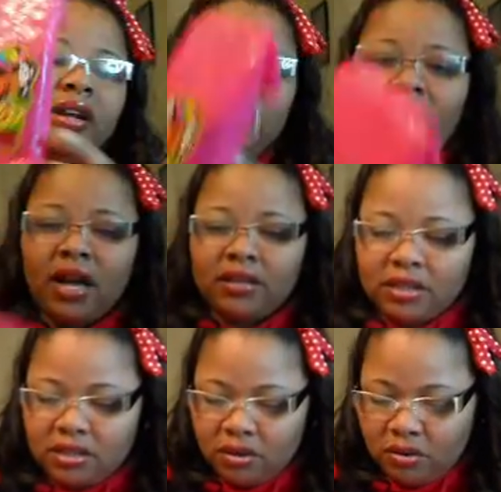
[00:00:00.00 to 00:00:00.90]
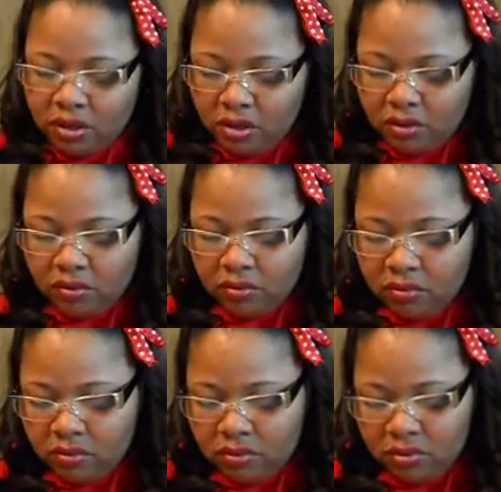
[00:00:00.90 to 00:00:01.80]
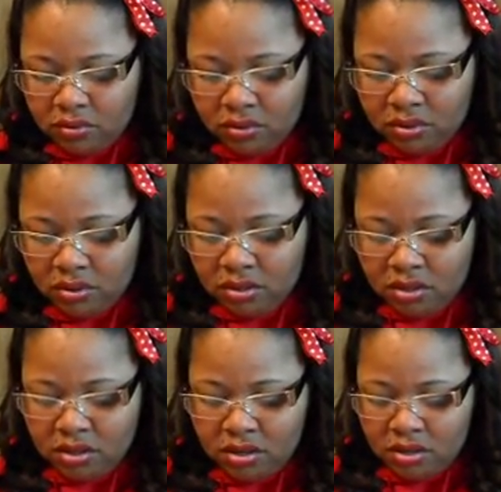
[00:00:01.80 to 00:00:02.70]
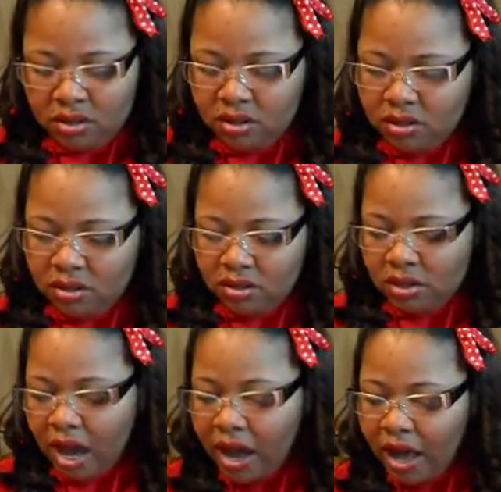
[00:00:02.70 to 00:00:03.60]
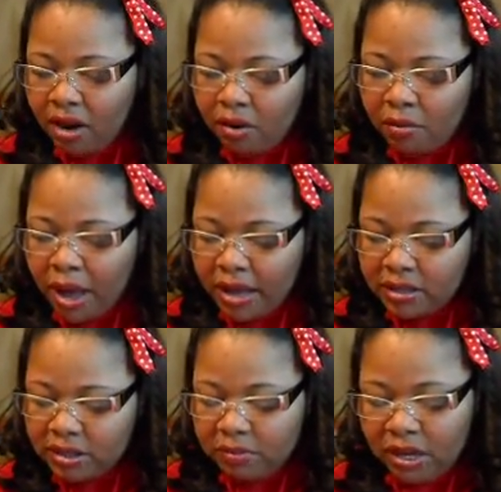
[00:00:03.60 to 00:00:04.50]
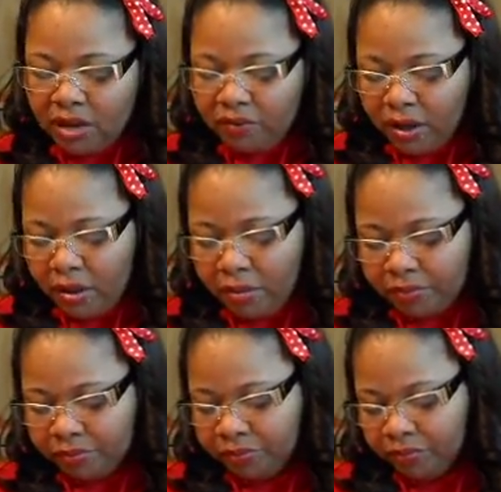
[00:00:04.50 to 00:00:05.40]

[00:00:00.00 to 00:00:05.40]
on it, guys. That's so cute. That kind of reminds me of um,